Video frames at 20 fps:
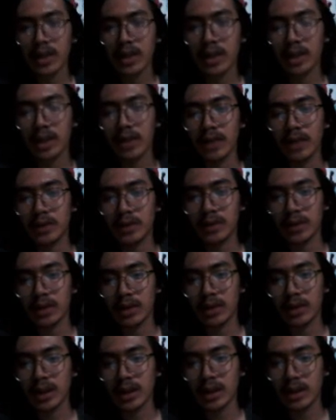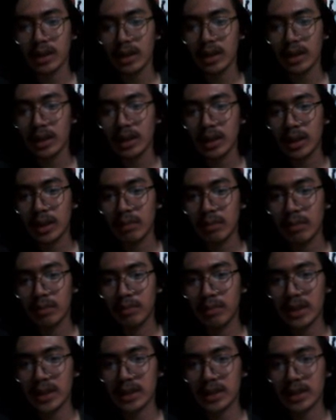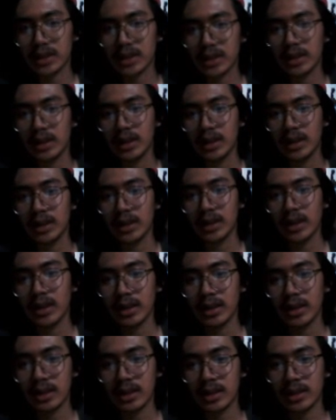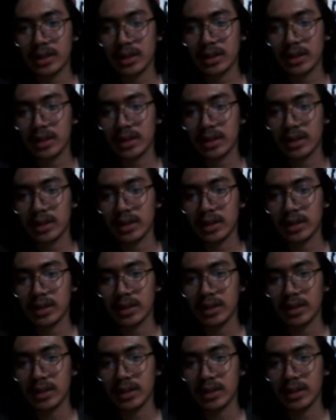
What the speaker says: now storing the bits that is